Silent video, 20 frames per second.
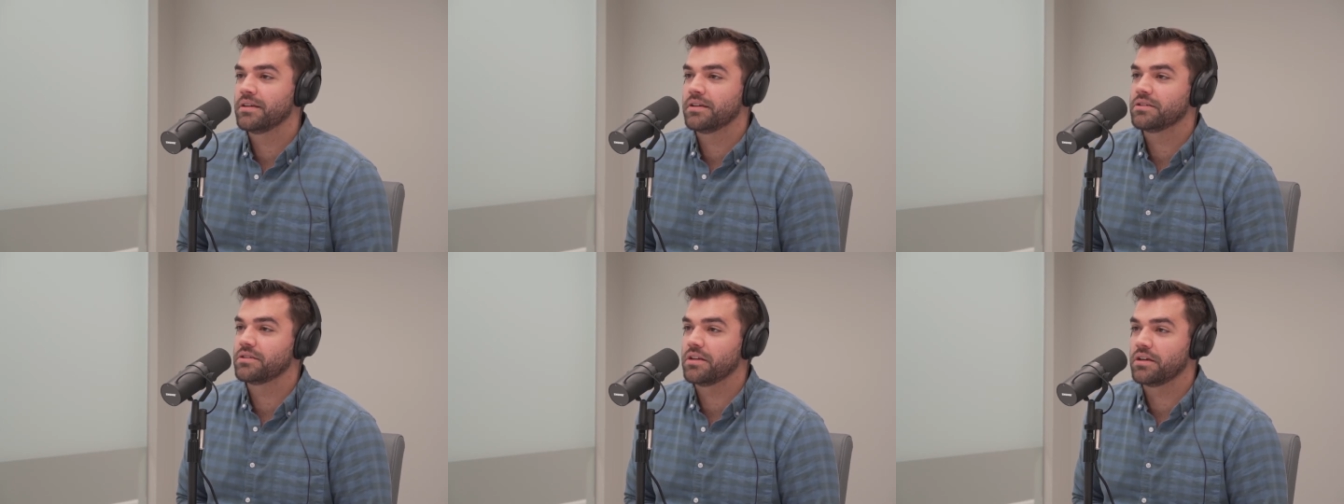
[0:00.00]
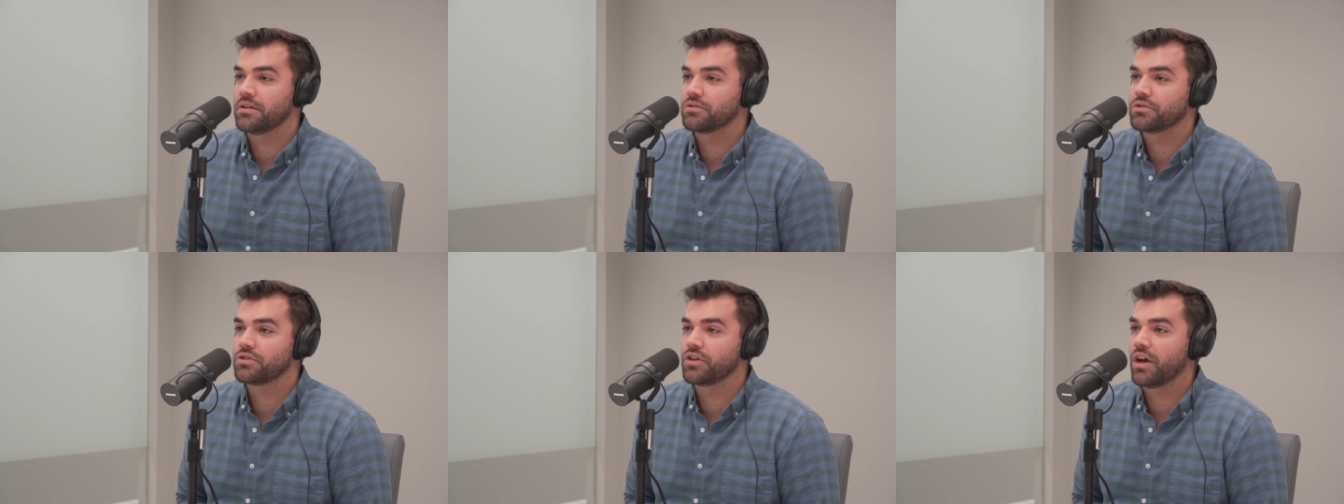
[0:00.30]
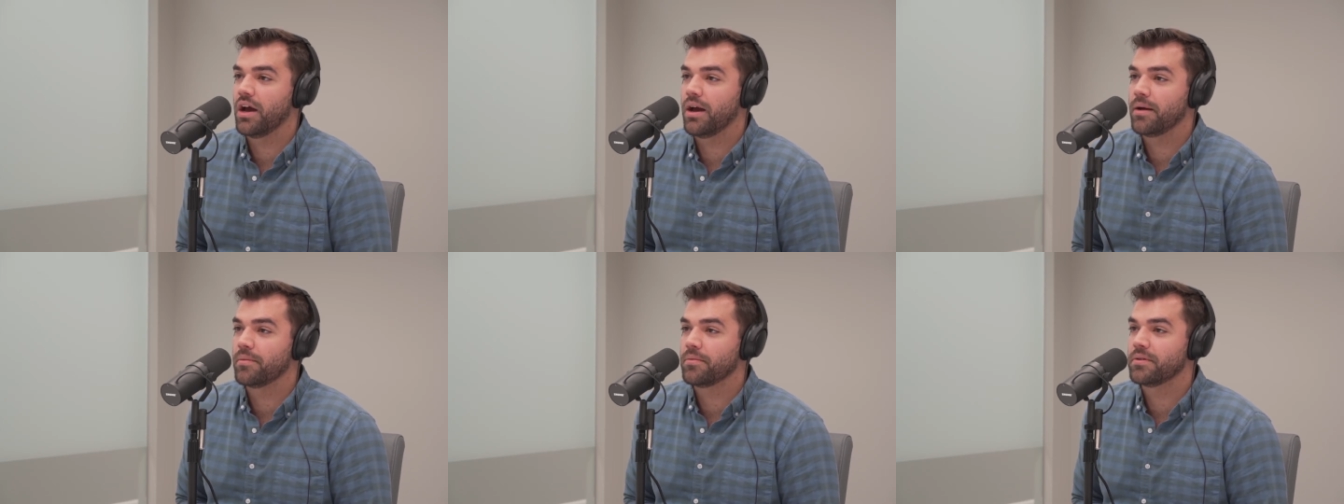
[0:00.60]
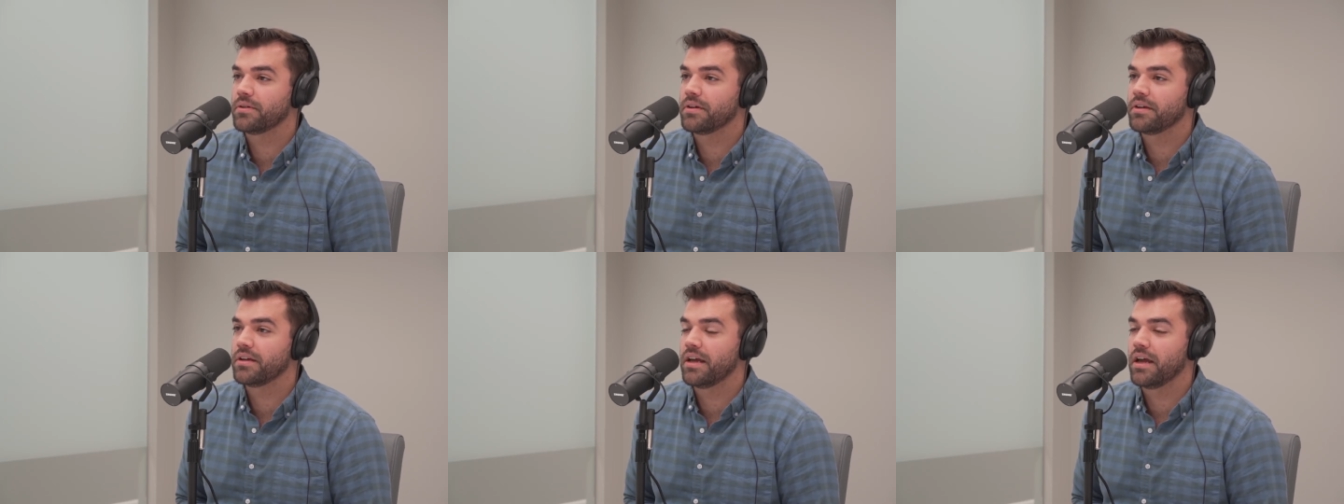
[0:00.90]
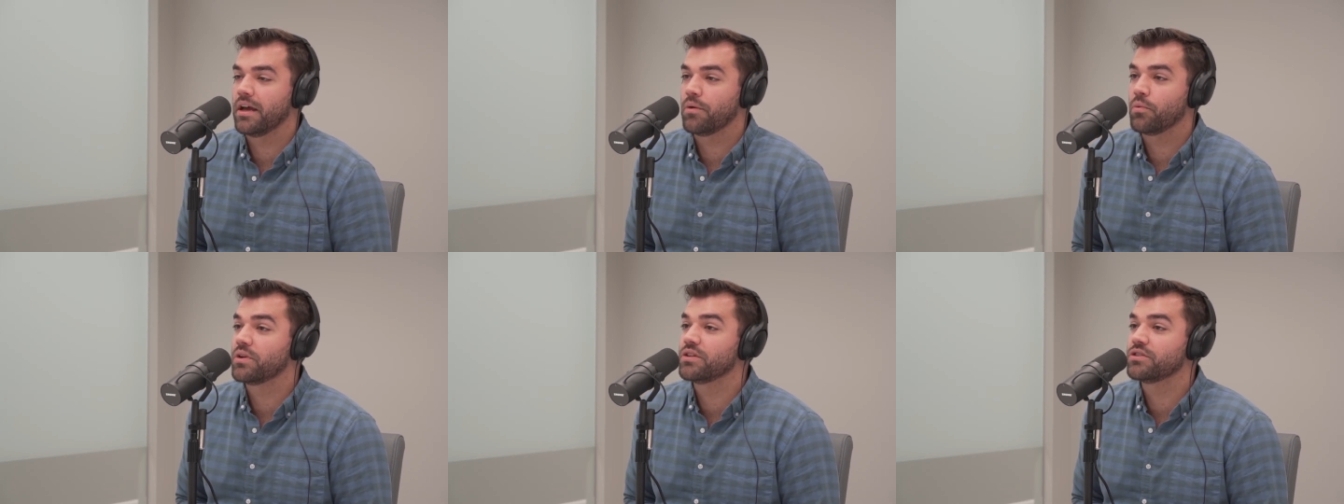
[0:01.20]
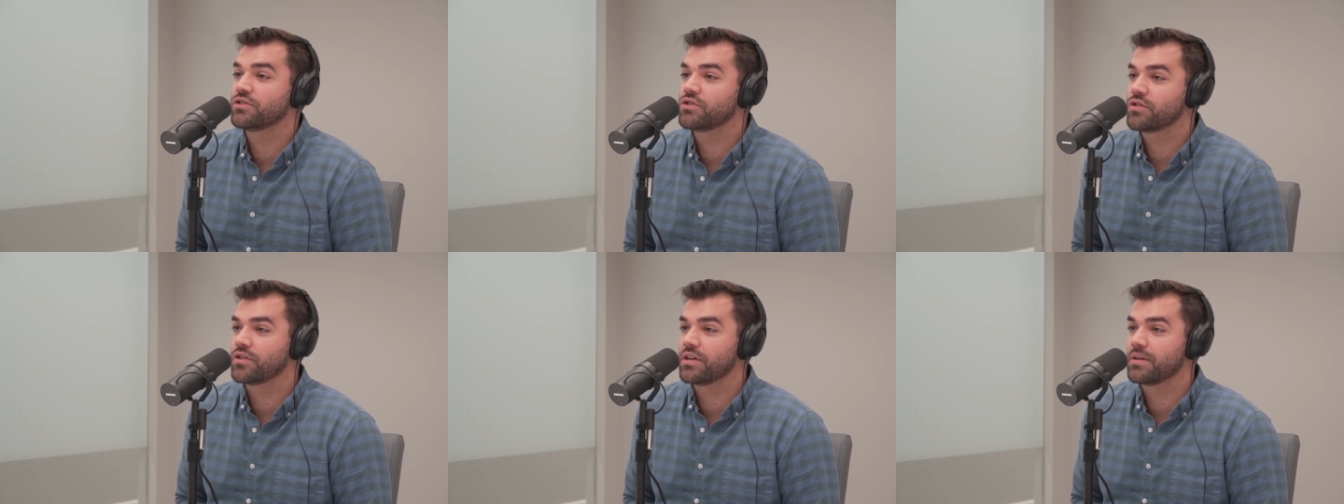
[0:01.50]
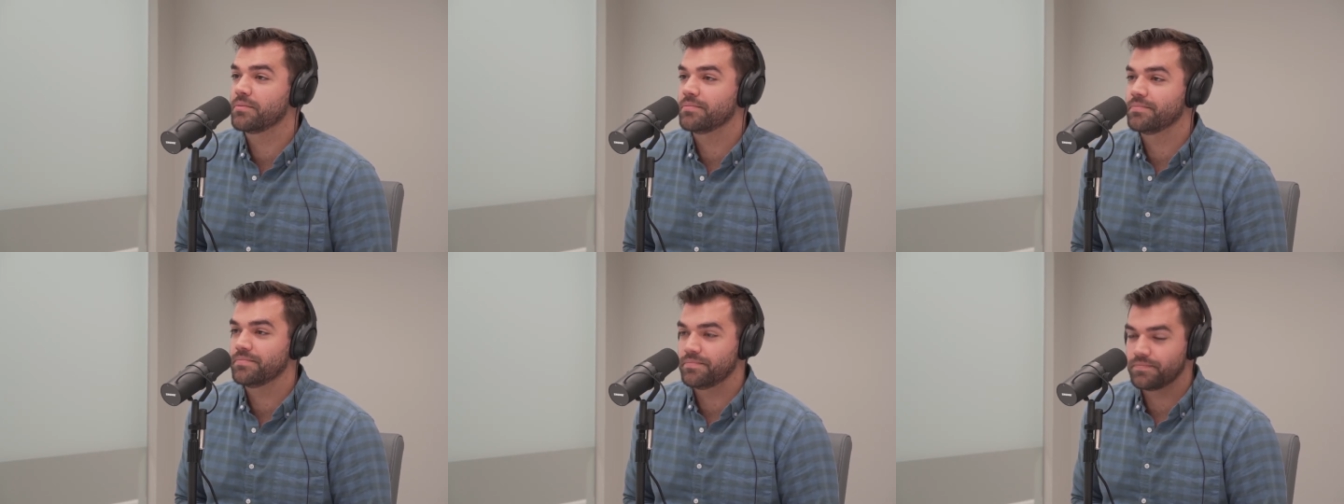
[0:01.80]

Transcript: sales job at Windstream.